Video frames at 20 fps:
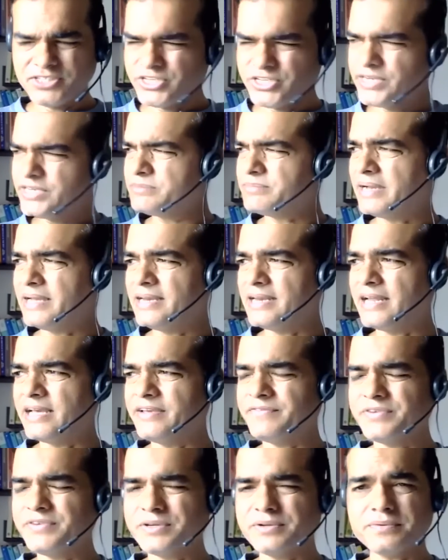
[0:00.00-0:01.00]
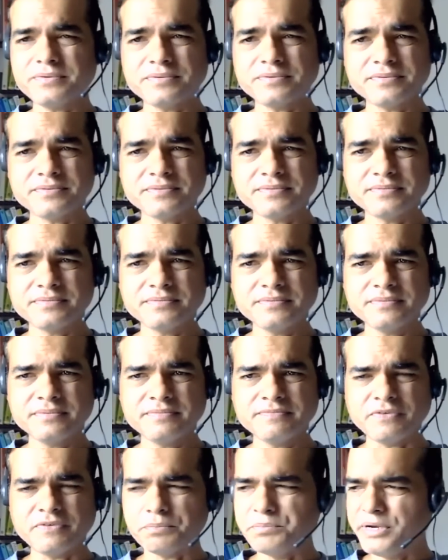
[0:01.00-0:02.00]
Changed my life, you know,
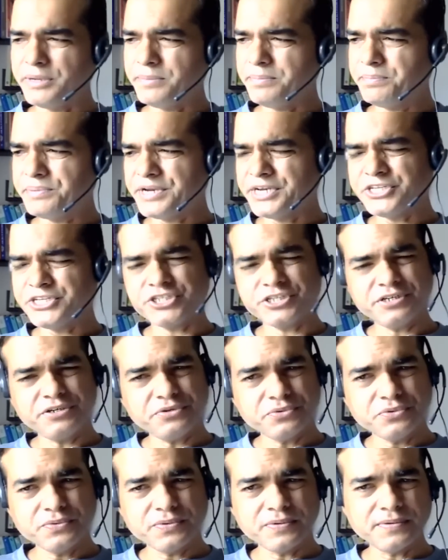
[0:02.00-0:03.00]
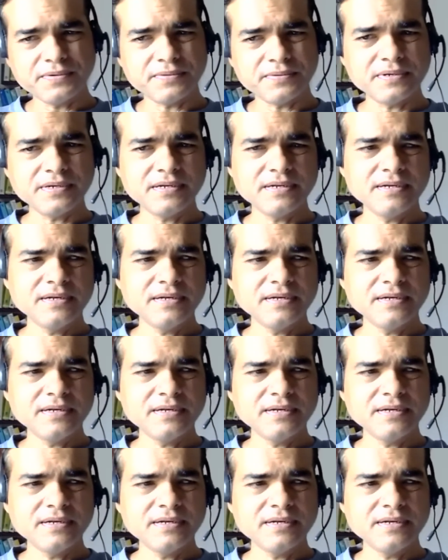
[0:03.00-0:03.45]
from depression to